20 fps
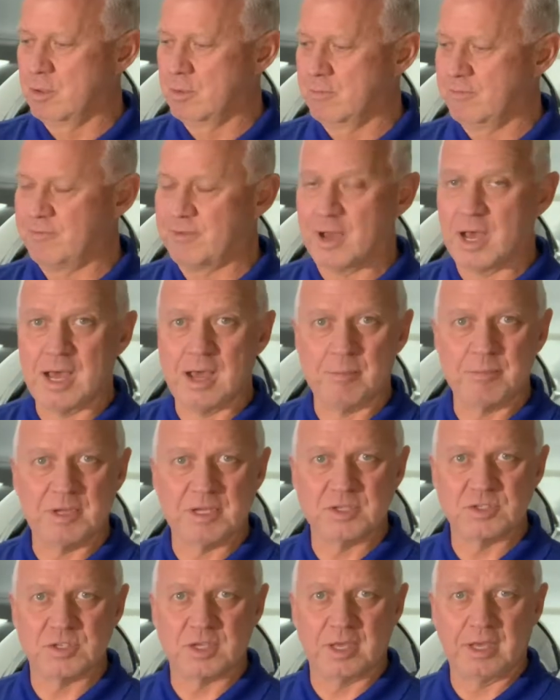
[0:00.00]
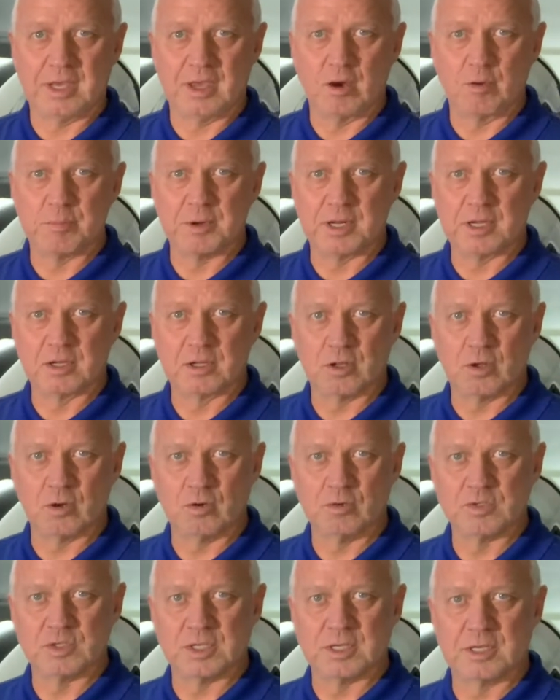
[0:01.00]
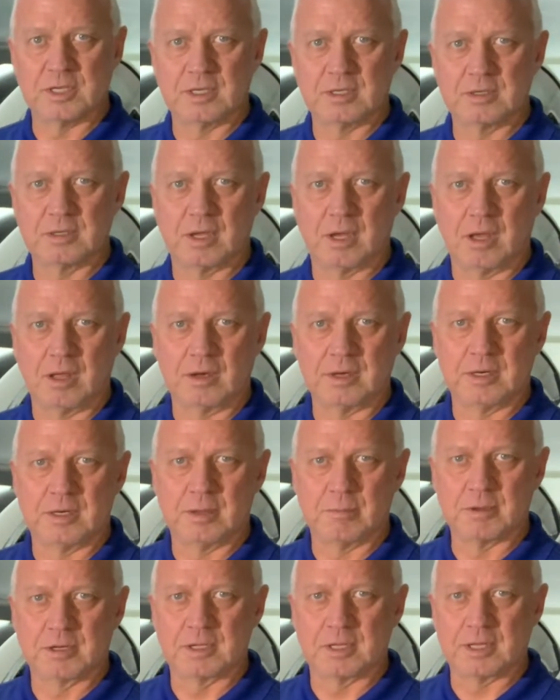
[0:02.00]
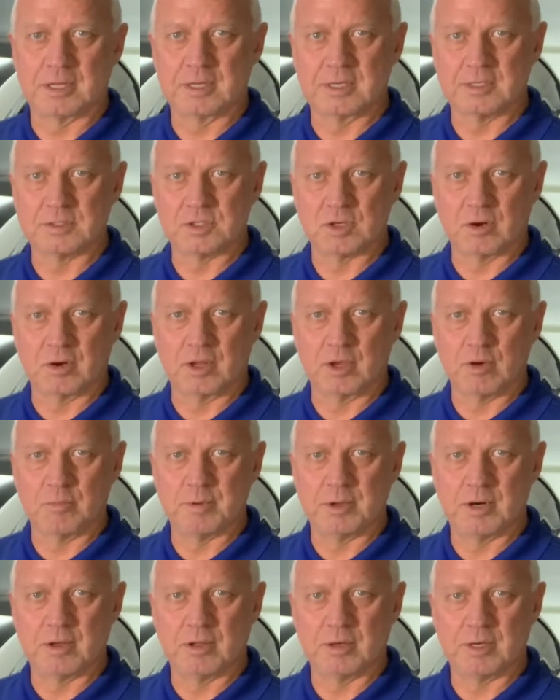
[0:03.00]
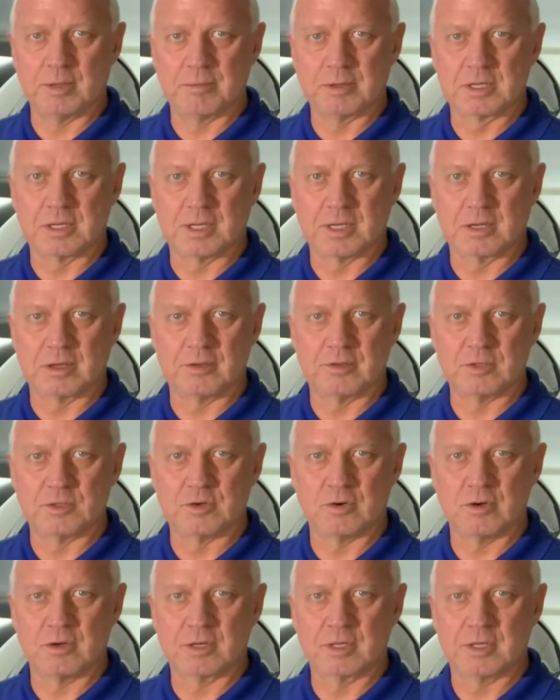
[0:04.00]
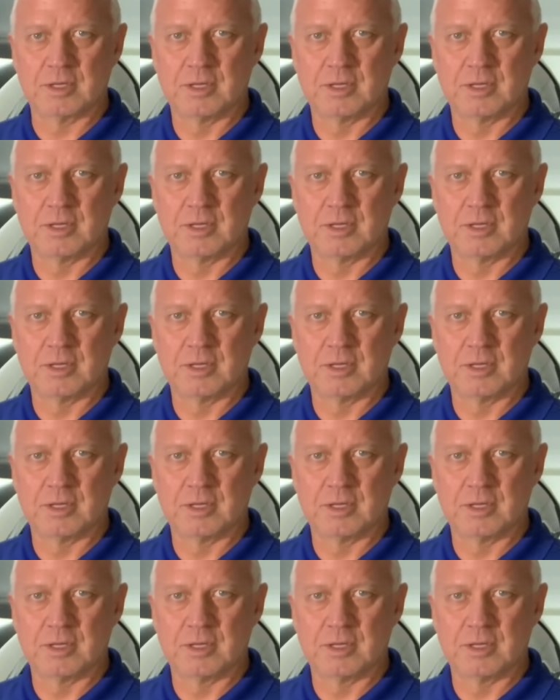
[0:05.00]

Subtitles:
fob as a opening closing. I'll double click. It's already open. I'll double click on the trunk.